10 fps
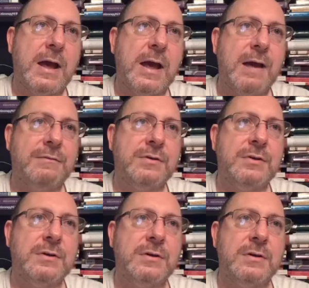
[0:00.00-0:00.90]
having
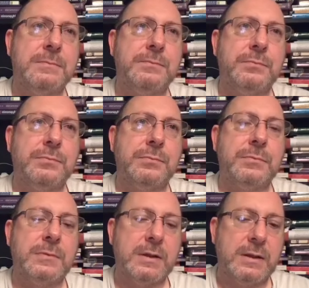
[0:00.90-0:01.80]
a,
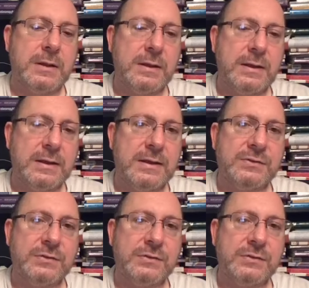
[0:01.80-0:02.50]
it's